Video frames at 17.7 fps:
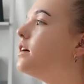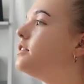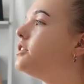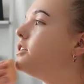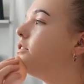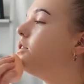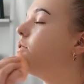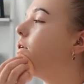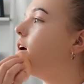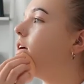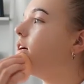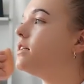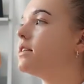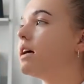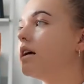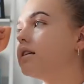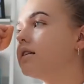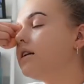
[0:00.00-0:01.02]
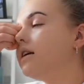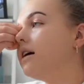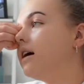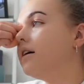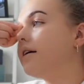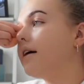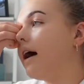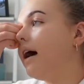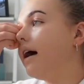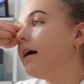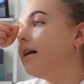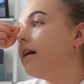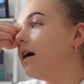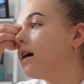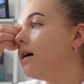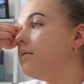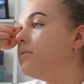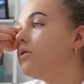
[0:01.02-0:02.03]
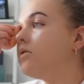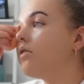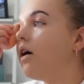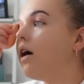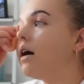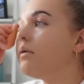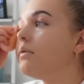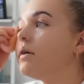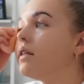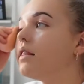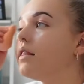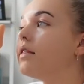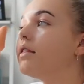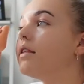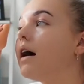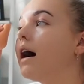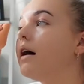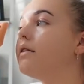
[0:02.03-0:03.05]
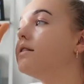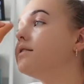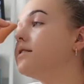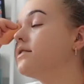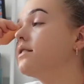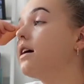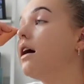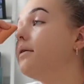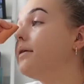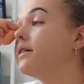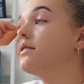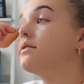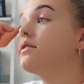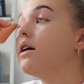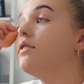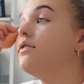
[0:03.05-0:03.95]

Do you know what? It's actually okay. Like, I'm all right with how this is going so